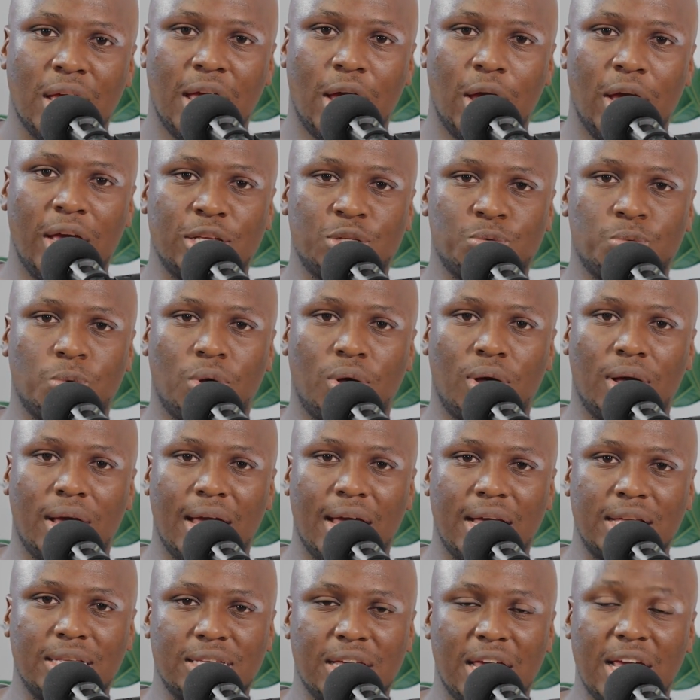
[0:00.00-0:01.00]
as well
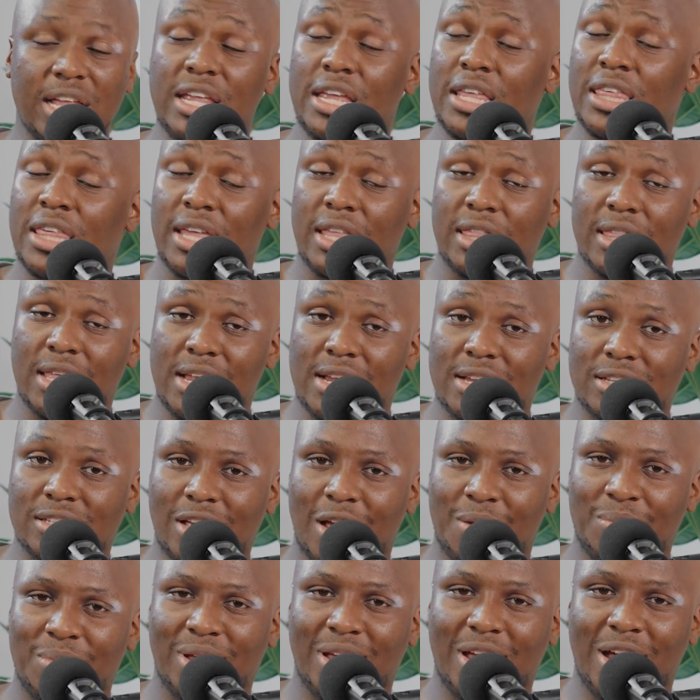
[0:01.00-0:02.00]
as anything that is
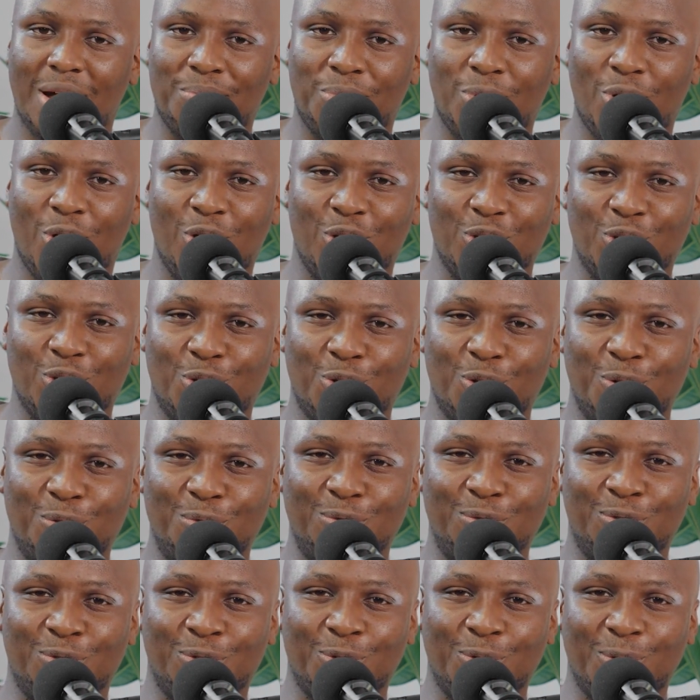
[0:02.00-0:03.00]
coming up on
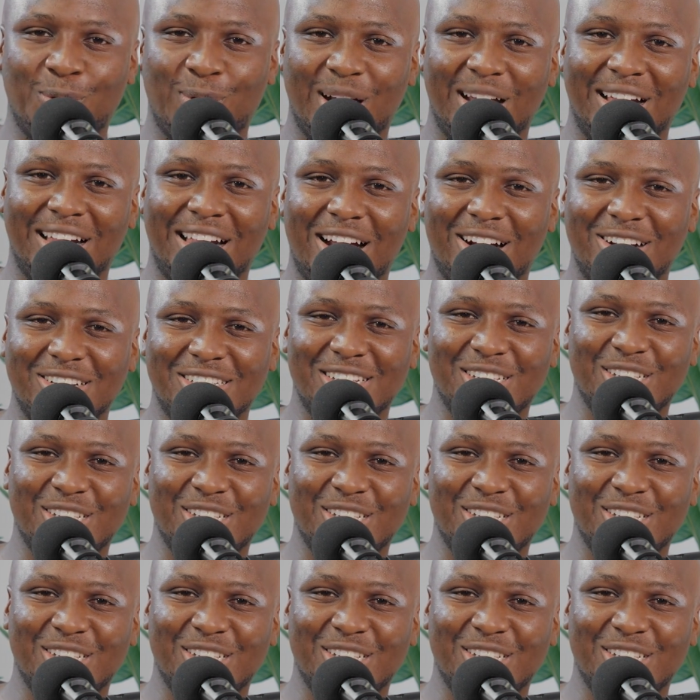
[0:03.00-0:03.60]
Convo Lounge.